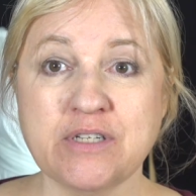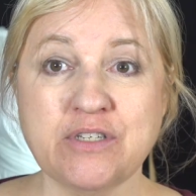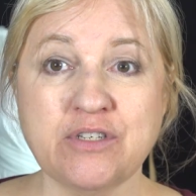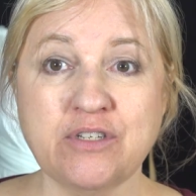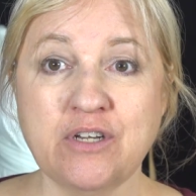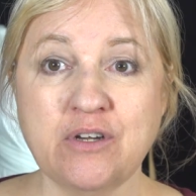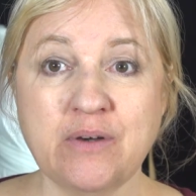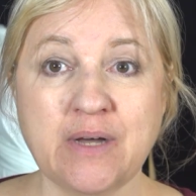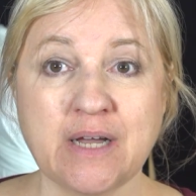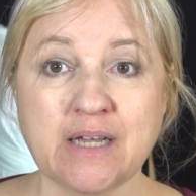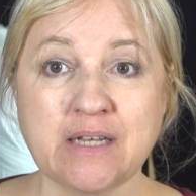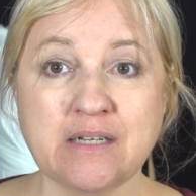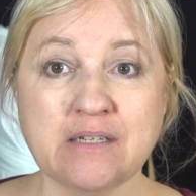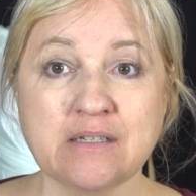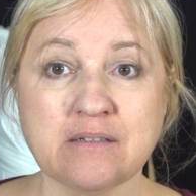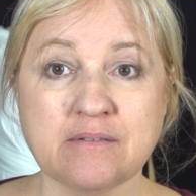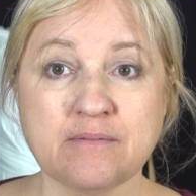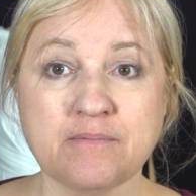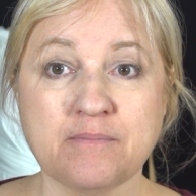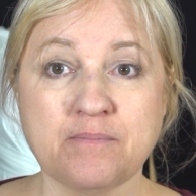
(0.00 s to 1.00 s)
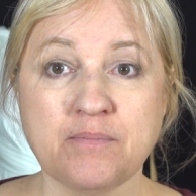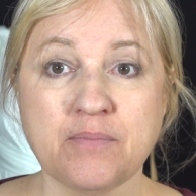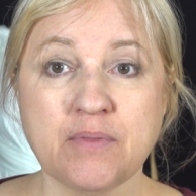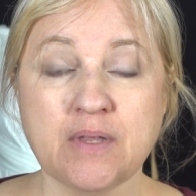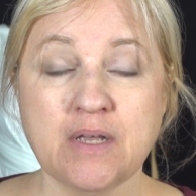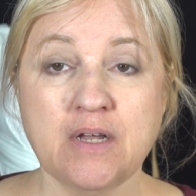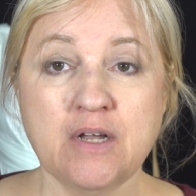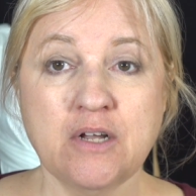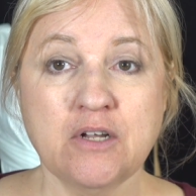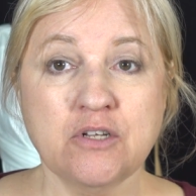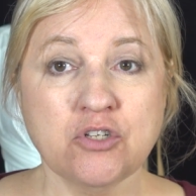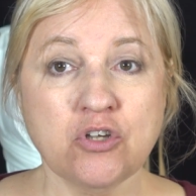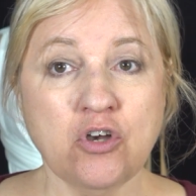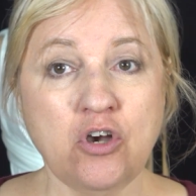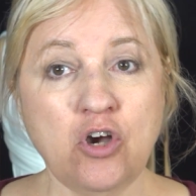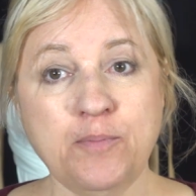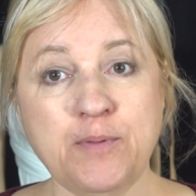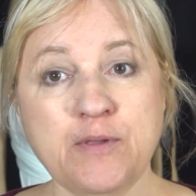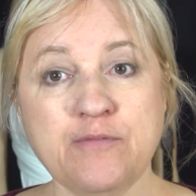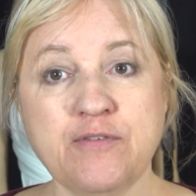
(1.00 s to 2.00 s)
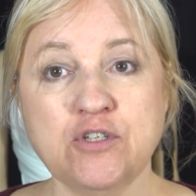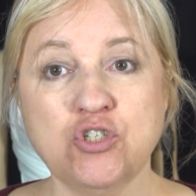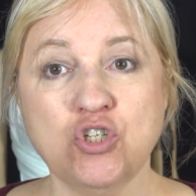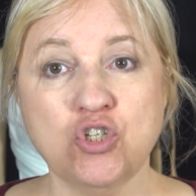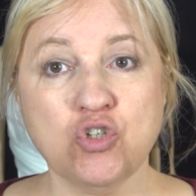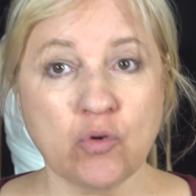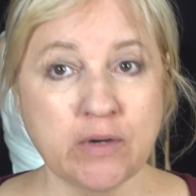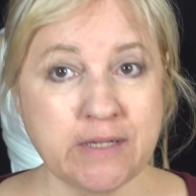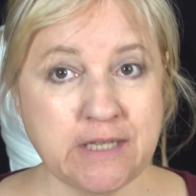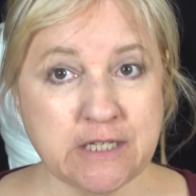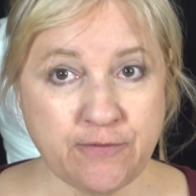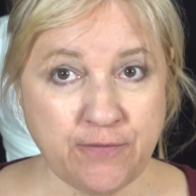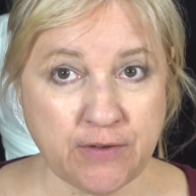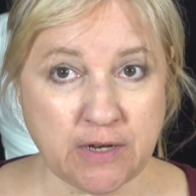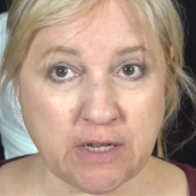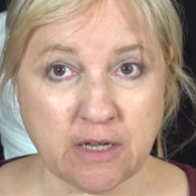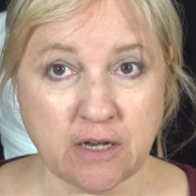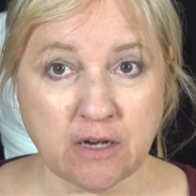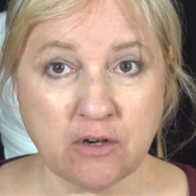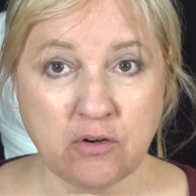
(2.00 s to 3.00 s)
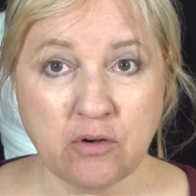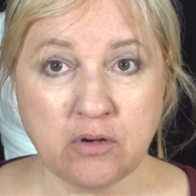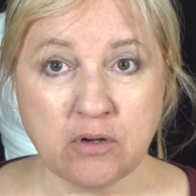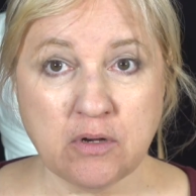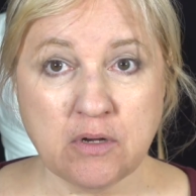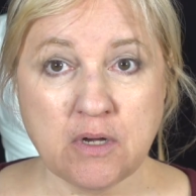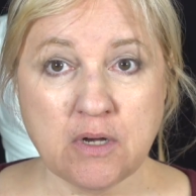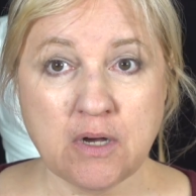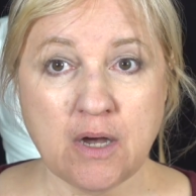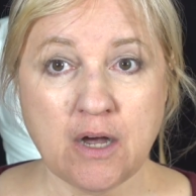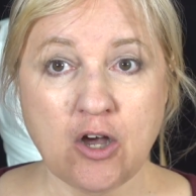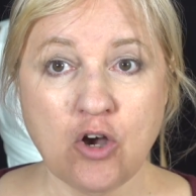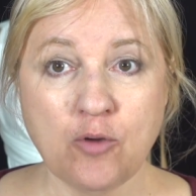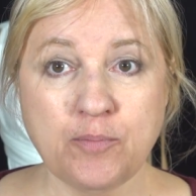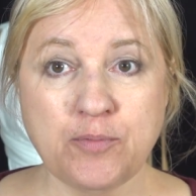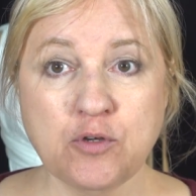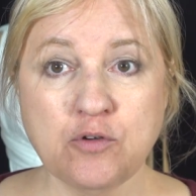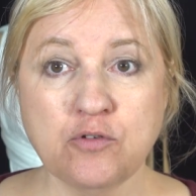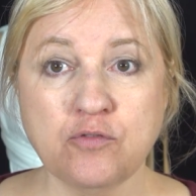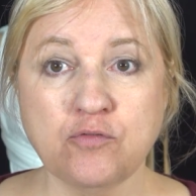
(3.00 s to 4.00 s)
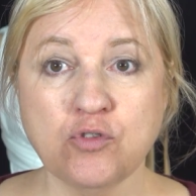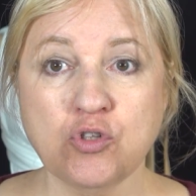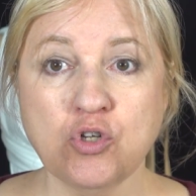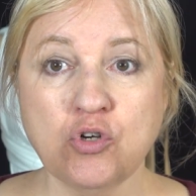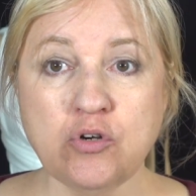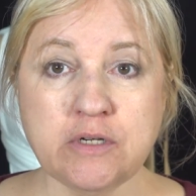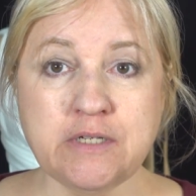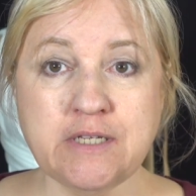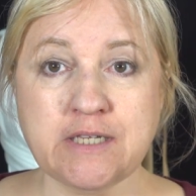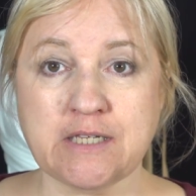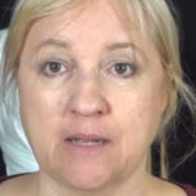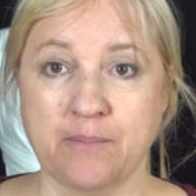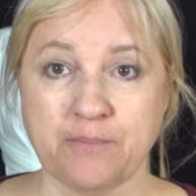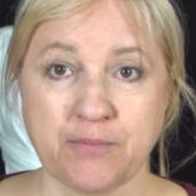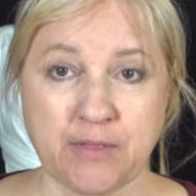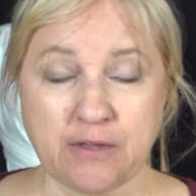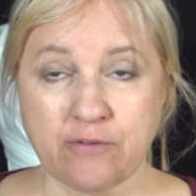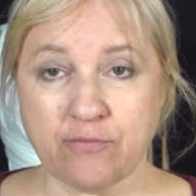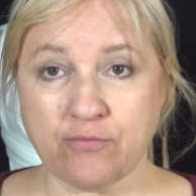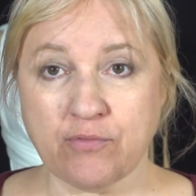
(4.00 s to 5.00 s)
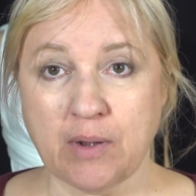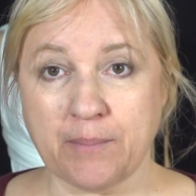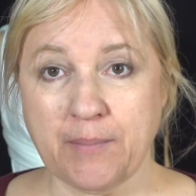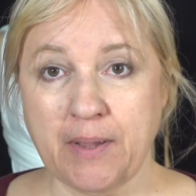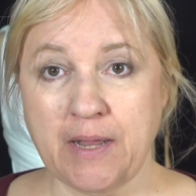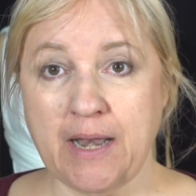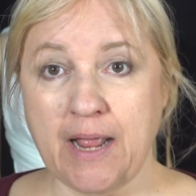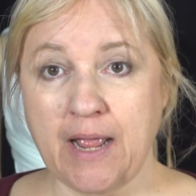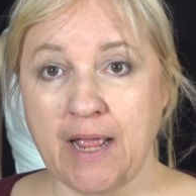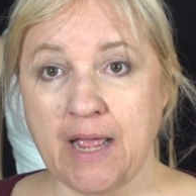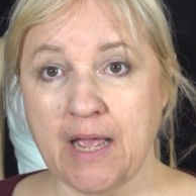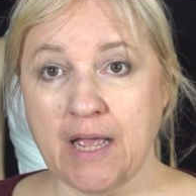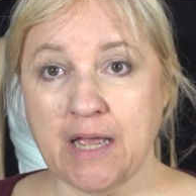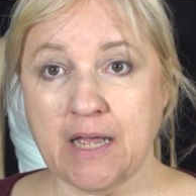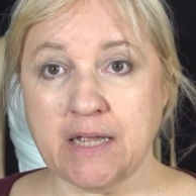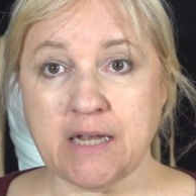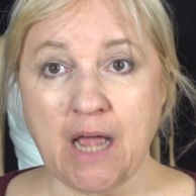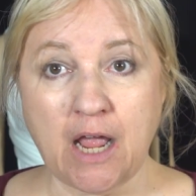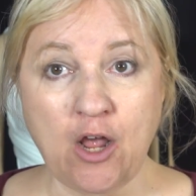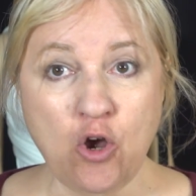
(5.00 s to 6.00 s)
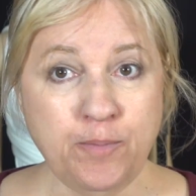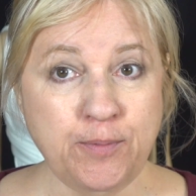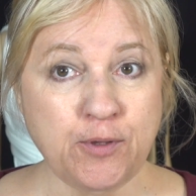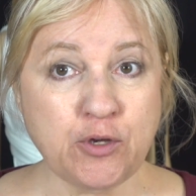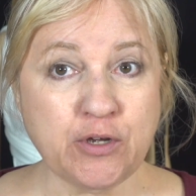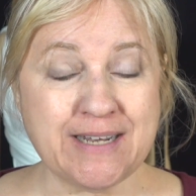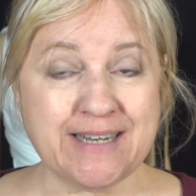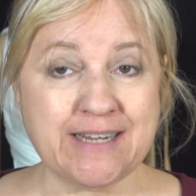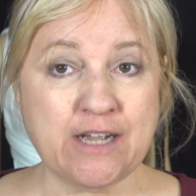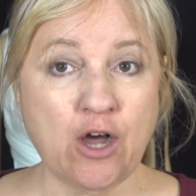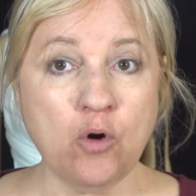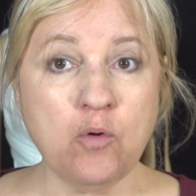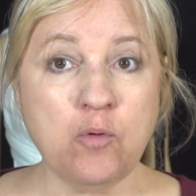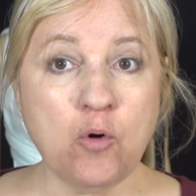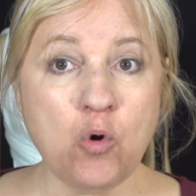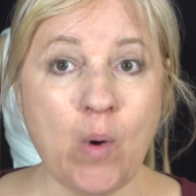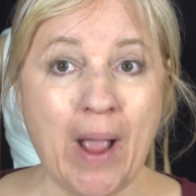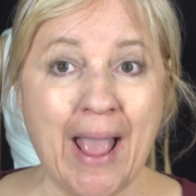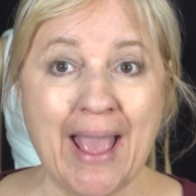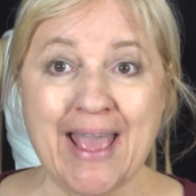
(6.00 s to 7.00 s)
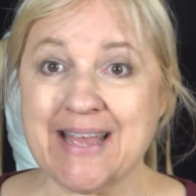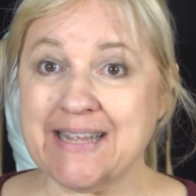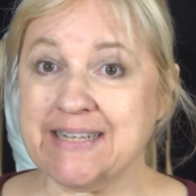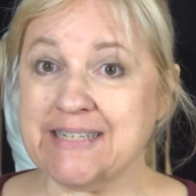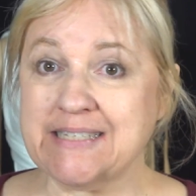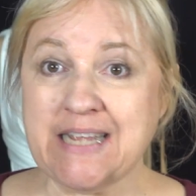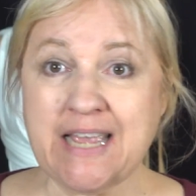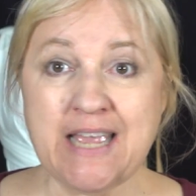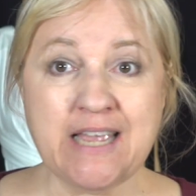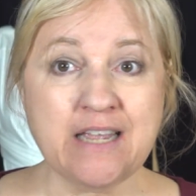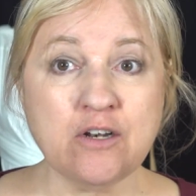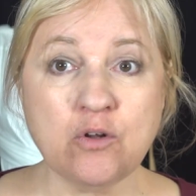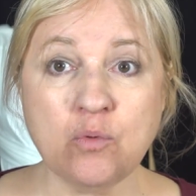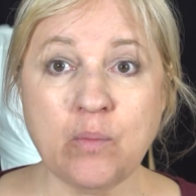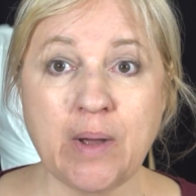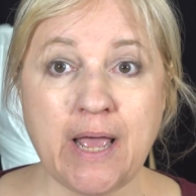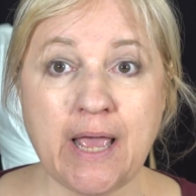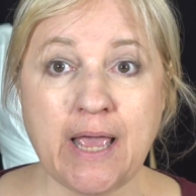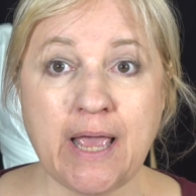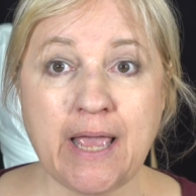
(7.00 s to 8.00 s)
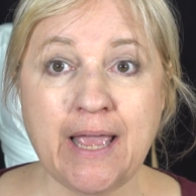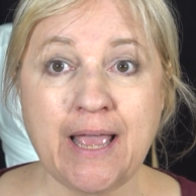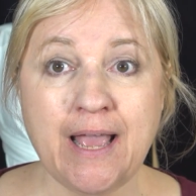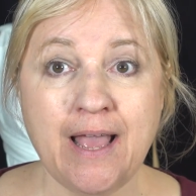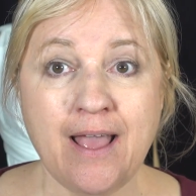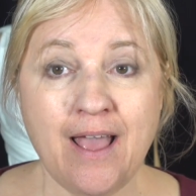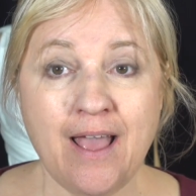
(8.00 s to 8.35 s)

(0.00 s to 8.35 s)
is to it. So I hope you've enjoyed this video. hope you've learned something from it, and I hope you can go and take it away